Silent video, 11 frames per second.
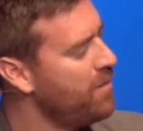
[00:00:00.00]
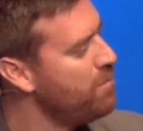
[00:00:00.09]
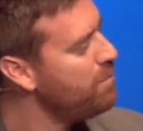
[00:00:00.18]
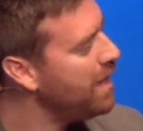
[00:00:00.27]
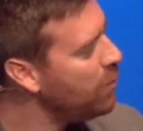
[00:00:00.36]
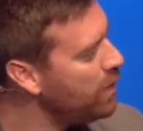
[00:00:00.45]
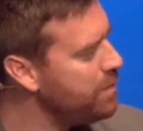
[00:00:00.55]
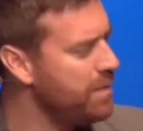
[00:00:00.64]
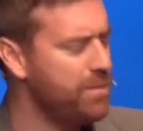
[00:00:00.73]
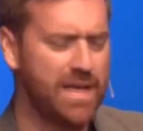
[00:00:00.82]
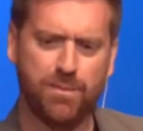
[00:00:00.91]
May we
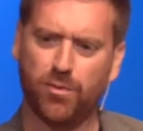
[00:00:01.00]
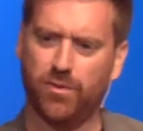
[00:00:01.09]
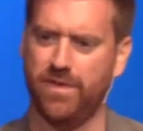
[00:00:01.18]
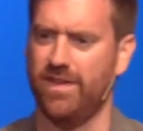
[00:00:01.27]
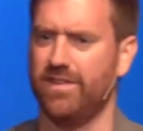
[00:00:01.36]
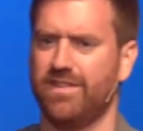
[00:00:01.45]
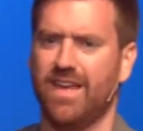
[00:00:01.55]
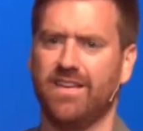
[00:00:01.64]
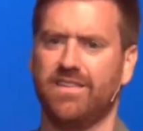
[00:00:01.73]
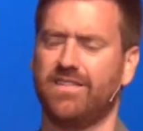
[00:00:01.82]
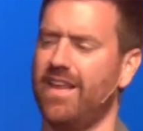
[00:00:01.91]
be people in these
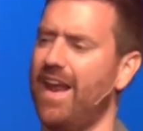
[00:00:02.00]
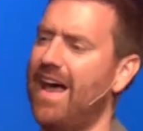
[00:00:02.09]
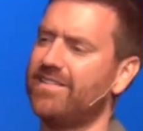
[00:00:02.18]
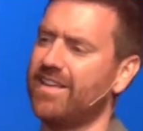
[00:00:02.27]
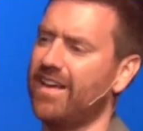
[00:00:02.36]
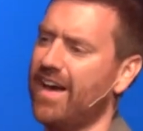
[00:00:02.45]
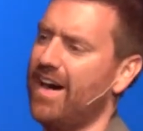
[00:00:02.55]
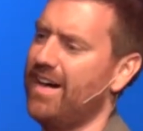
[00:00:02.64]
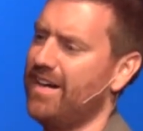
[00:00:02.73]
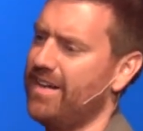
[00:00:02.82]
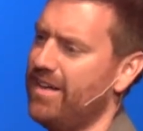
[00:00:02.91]
days that ask
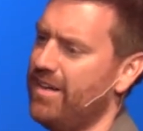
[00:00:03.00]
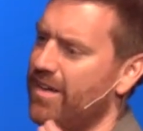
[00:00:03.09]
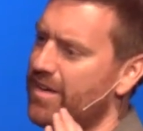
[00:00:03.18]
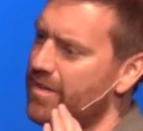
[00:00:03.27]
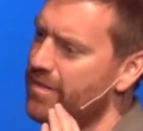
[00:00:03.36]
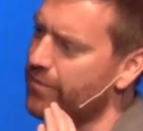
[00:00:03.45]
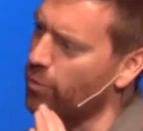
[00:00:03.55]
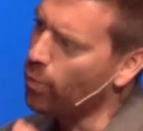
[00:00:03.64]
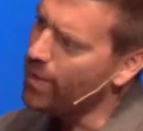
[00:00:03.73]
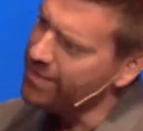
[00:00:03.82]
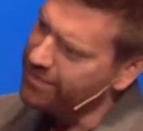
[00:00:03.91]
God for
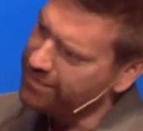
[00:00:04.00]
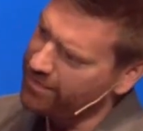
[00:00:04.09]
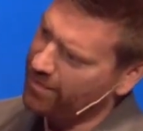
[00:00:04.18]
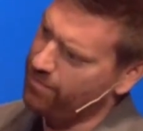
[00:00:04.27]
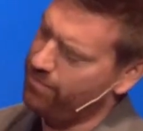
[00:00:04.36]
wisdom.